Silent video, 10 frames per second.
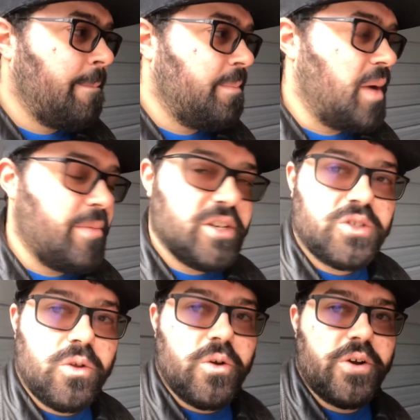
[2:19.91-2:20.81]
But I'm going to
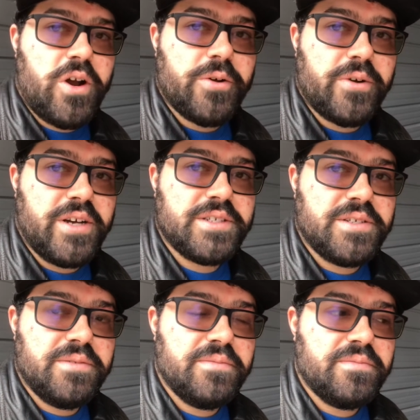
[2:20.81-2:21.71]
start learning autocross.
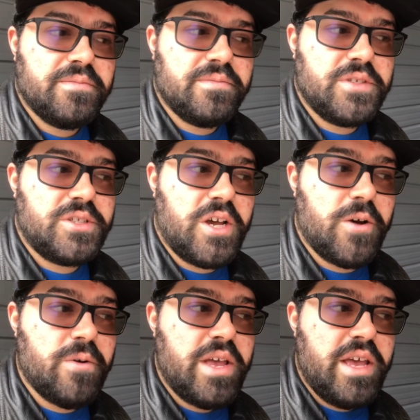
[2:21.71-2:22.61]

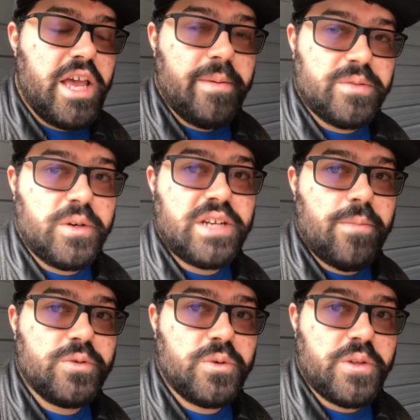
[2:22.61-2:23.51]
So in my spare time
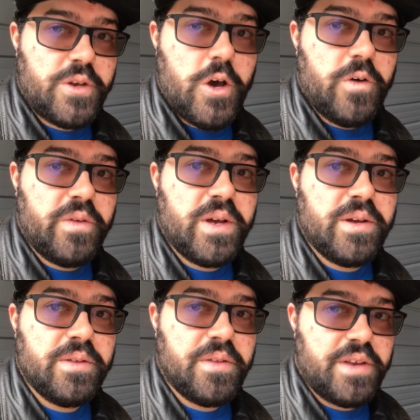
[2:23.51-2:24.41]
between the Nova,
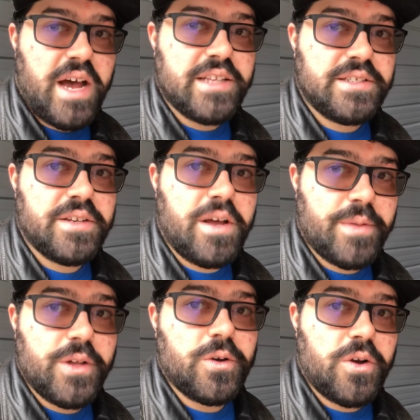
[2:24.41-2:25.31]
the Datsun, I'm
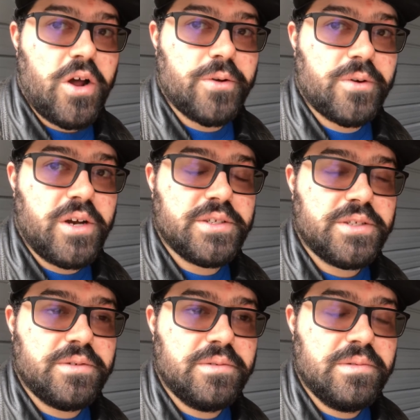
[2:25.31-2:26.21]
going to learn autocross.
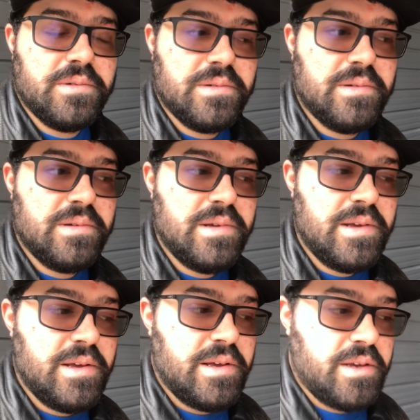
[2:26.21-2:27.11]

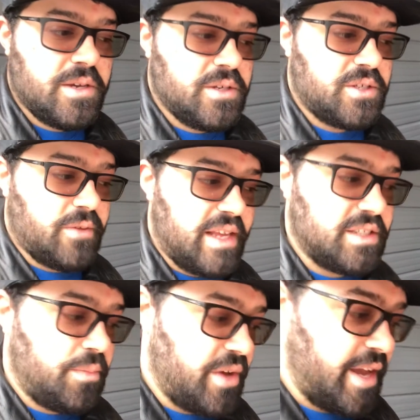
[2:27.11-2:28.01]
So that's the
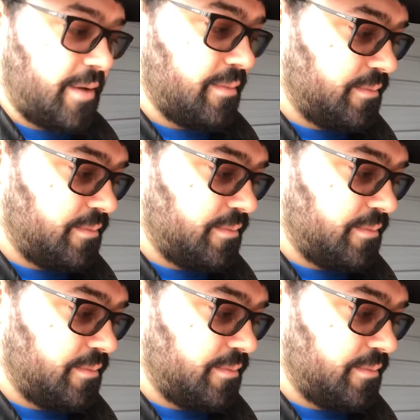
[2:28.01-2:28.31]
plan.